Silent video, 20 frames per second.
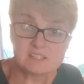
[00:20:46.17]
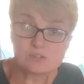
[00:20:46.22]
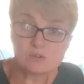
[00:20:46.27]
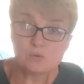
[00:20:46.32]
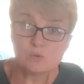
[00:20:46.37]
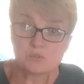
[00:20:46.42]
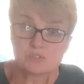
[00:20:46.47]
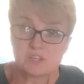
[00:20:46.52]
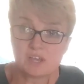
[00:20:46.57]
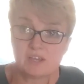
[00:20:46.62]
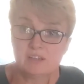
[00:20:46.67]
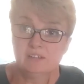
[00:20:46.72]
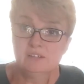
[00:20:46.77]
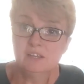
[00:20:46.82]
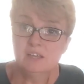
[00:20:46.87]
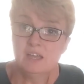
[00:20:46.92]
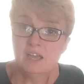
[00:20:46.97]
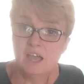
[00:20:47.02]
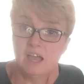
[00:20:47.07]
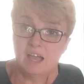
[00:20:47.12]
is all done.
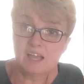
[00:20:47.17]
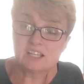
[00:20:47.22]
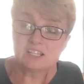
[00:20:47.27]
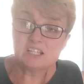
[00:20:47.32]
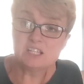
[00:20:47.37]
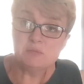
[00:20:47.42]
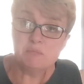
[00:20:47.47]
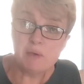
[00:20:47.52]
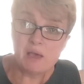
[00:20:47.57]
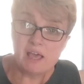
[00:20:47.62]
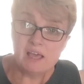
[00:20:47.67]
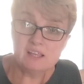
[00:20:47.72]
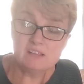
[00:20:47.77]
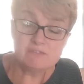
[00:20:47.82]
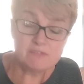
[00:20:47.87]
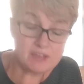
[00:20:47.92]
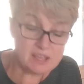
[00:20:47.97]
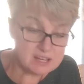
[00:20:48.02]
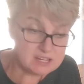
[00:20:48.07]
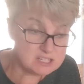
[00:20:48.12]
Actually
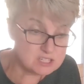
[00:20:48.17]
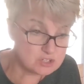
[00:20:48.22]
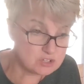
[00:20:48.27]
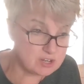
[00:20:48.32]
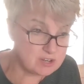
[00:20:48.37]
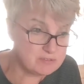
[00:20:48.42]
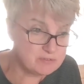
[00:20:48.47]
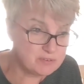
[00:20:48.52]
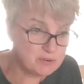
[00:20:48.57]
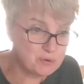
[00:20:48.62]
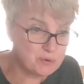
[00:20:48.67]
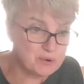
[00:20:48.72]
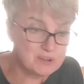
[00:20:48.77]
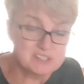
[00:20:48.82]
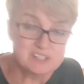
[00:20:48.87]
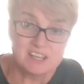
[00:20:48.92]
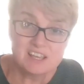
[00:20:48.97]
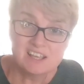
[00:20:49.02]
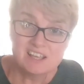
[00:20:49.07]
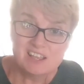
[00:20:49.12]
fairly
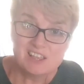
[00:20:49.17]
straightforward.